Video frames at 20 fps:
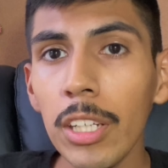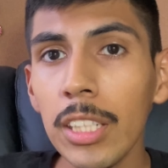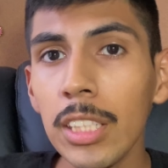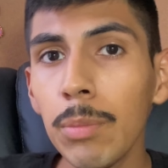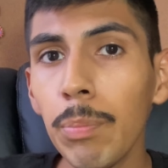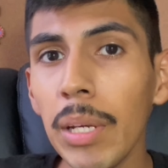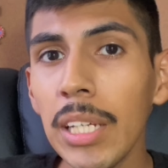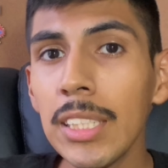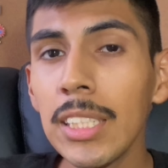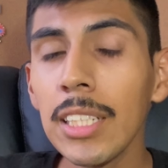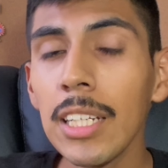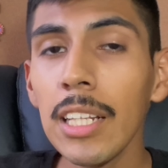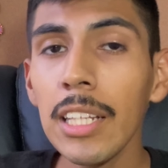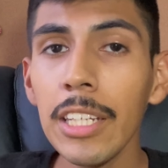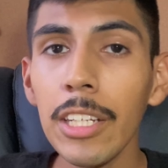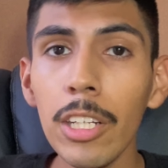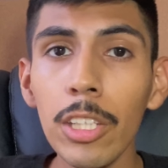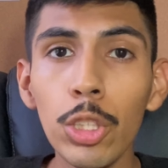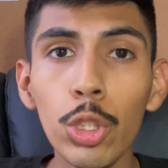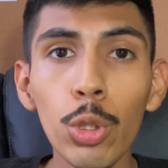is basically
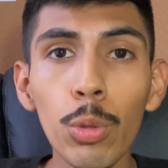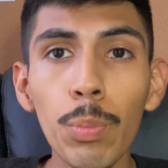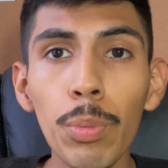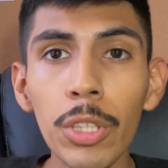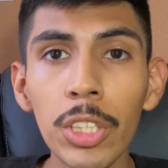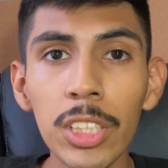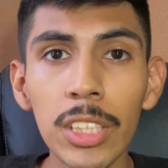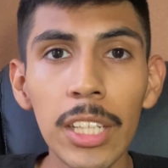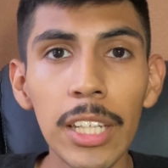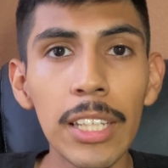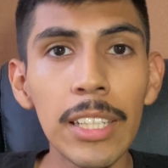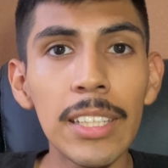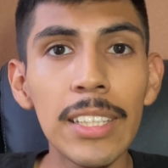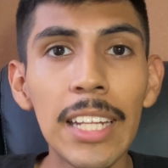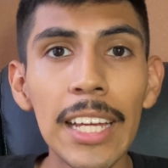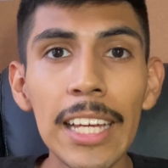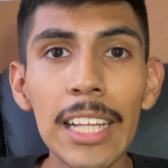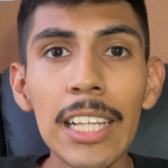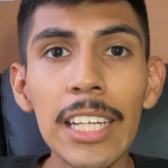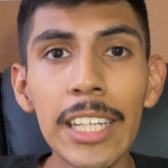a 2%
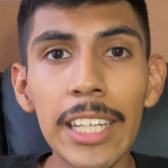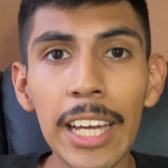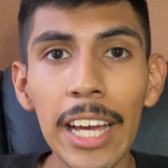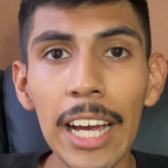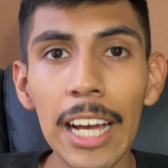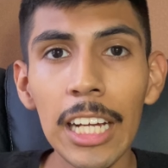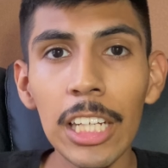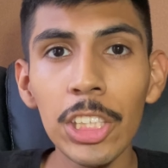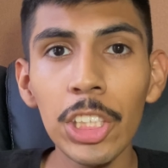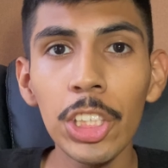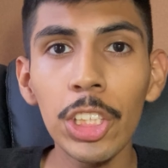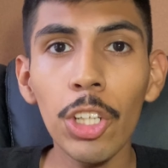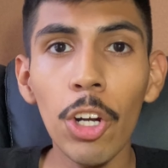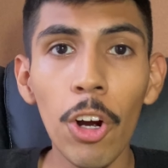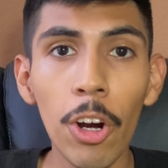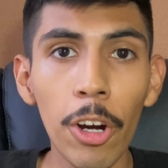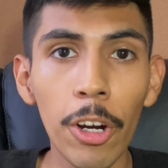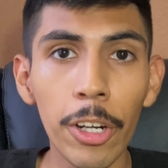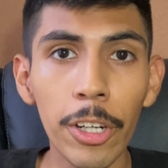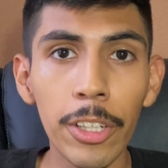daily cash
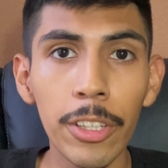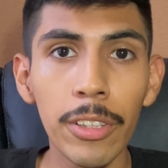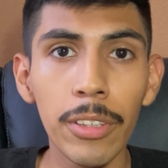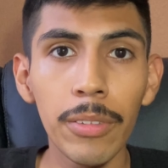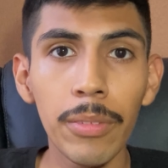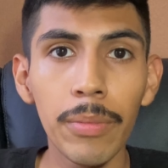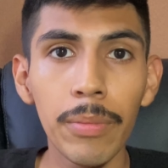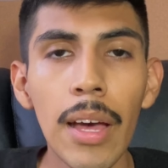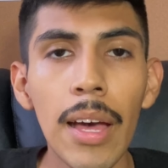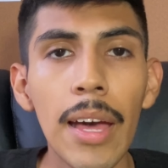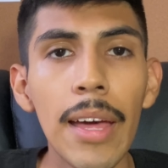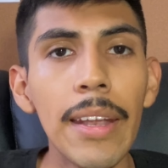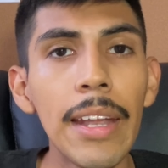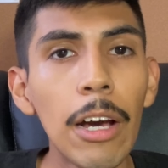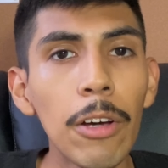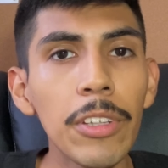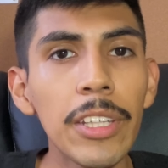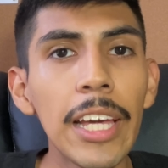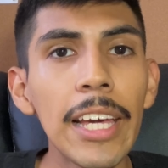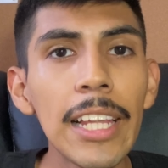card. Now
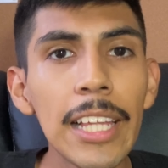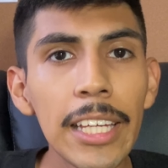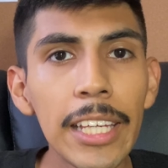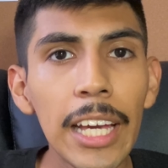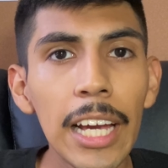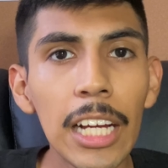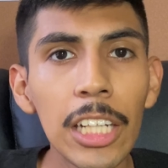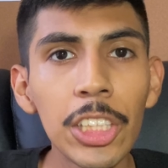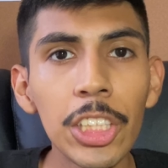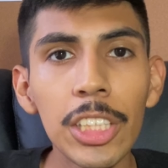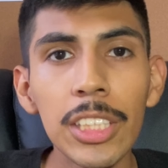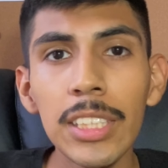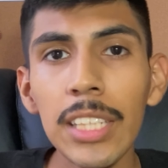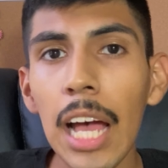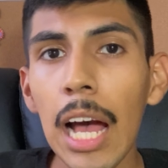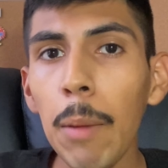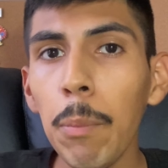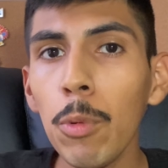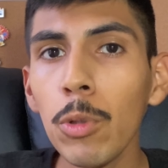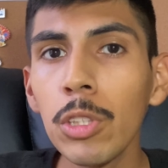daily cash is
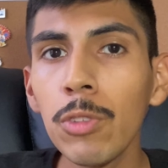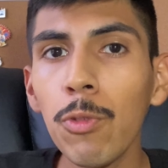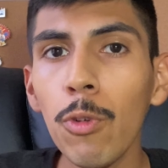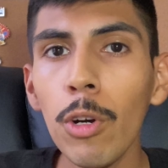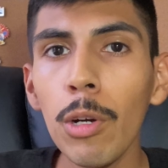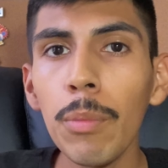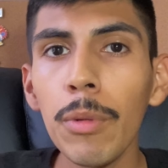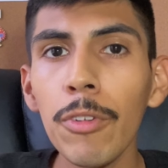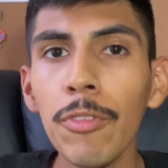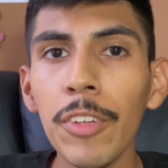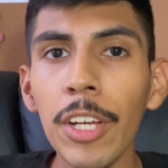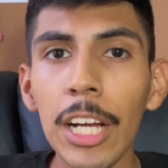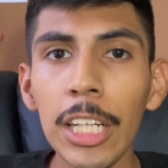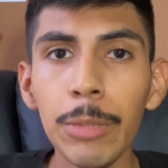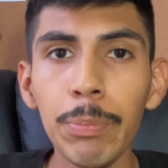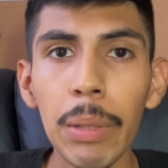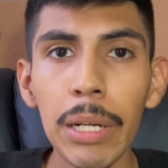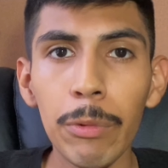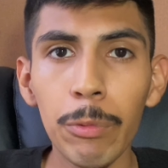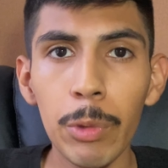Apple's form of
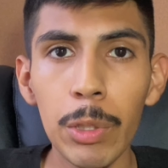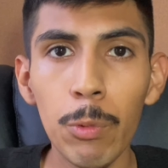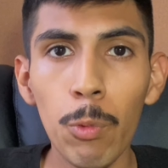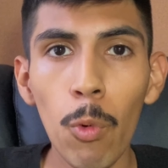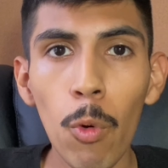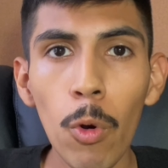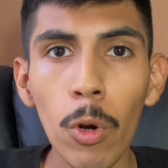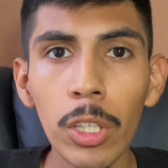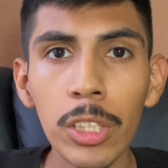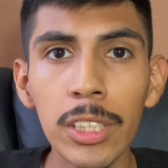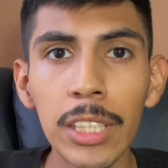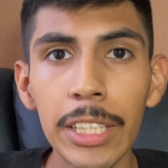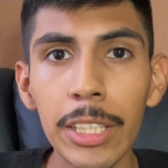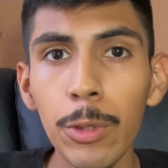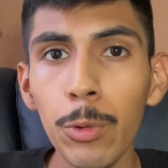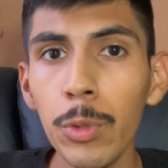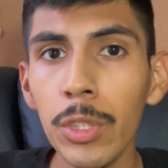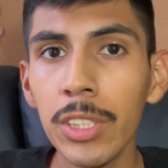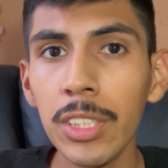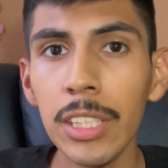cashback rewards that you
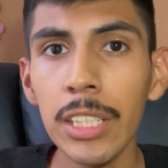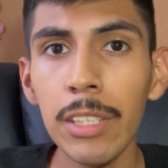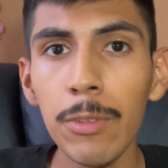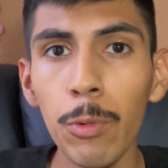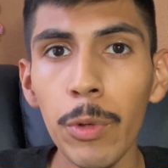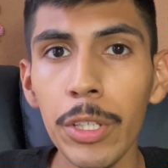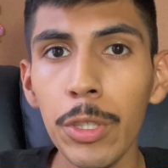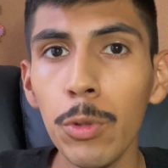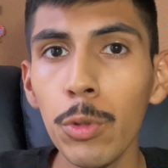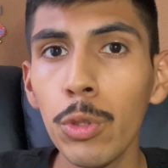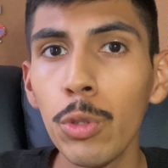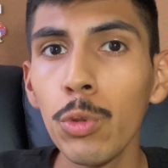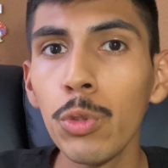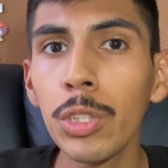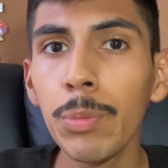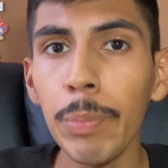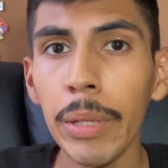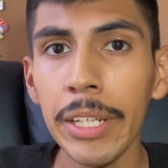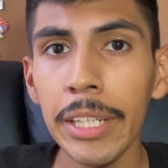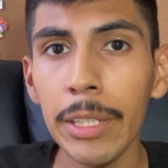receive when you do
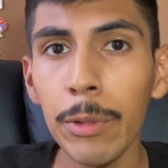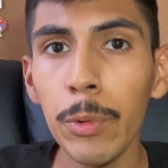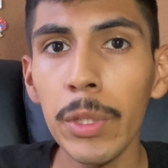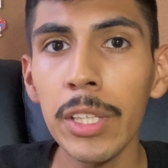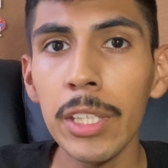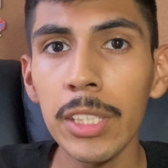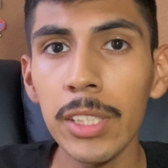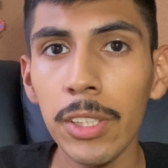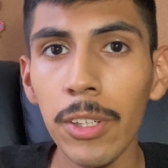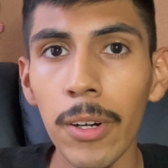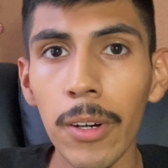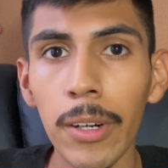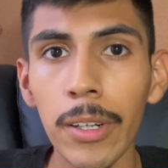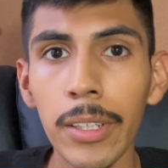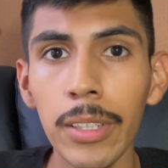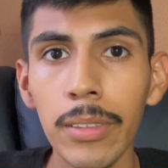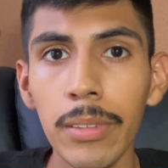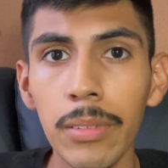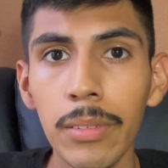spending with this card.